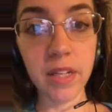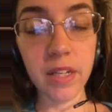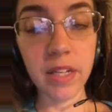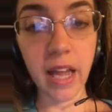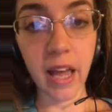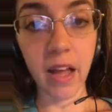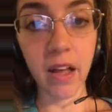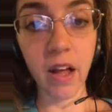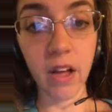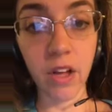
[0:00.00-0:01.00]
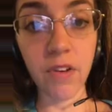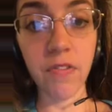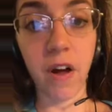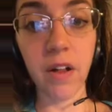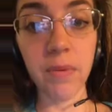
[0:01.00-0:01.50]
get a good
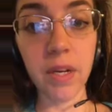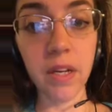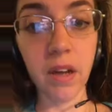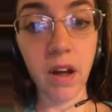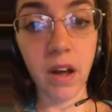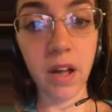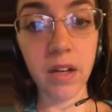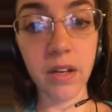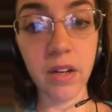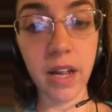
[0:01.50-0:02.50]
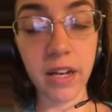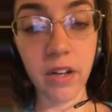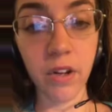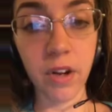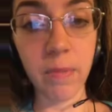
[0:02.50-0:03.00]
following and a
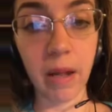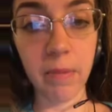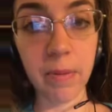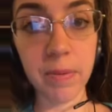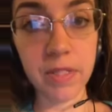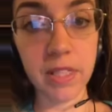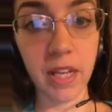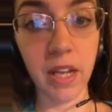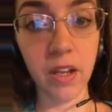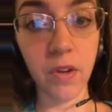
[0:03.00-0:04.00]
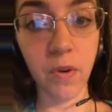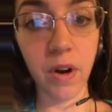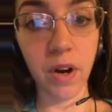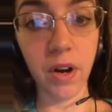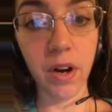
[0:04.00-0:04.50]
good amount of people seeing
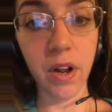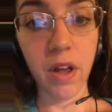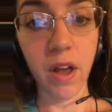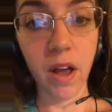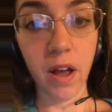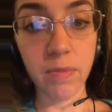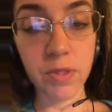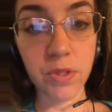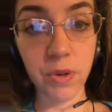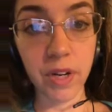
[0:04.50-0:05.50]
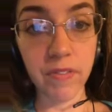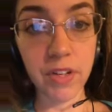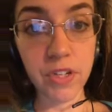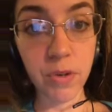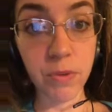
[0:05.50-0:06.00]
your story
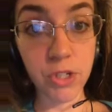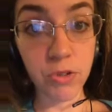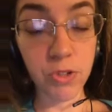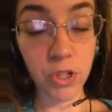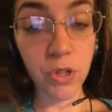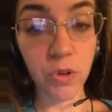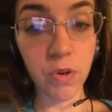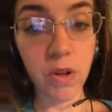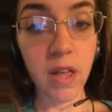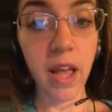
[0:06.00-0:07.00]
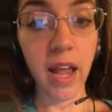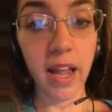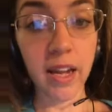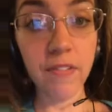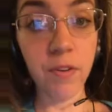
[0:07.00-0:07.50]
feature, which you do,
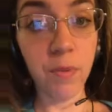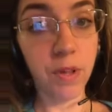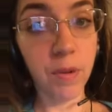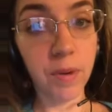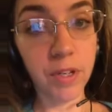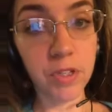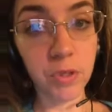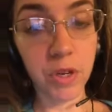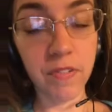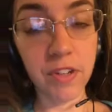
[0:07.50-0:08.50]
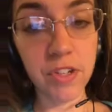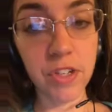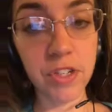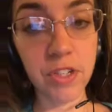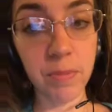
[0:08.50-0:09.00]
and if you really want your story
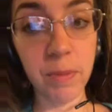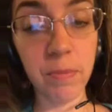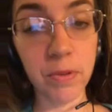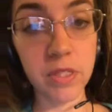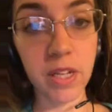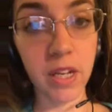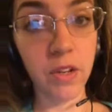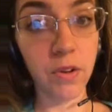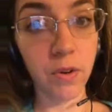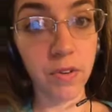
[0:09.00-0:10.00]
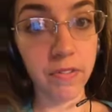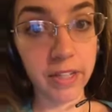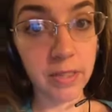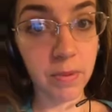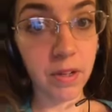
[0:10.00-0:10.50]
feature to be boosting your
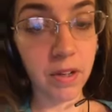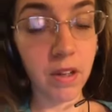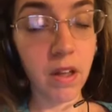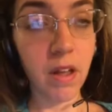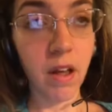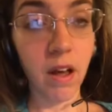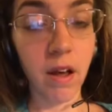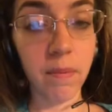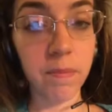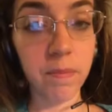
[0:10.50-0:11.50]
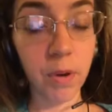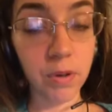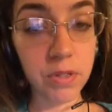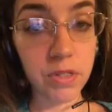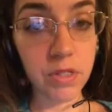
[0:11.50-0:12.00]
Facebook
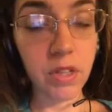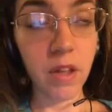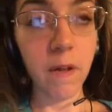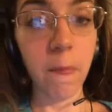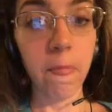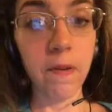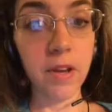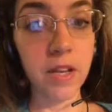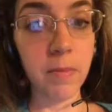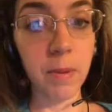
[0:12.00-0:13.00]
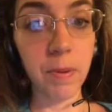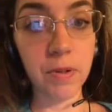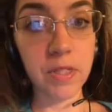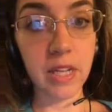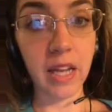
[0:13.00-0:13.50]
posts, you need to be
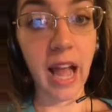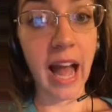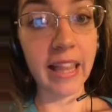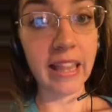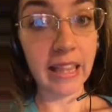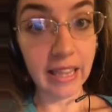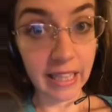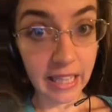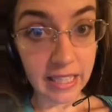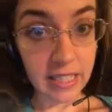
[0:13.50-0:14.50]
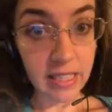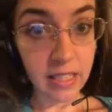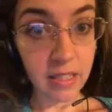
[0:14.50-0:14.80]
posting at least,